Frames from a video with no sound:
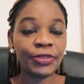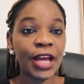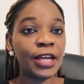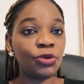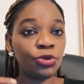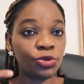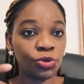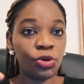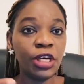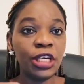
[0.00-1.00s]
and
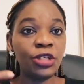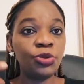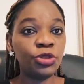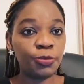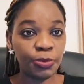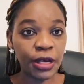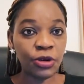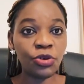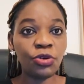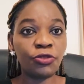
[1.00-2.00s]
also it will depend
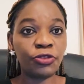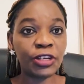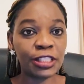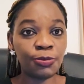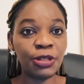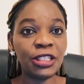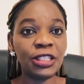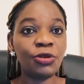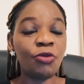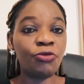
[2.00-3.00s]
on your
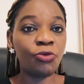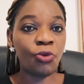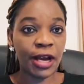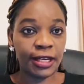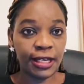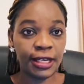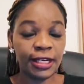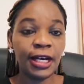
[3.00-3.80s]
flexibility of working.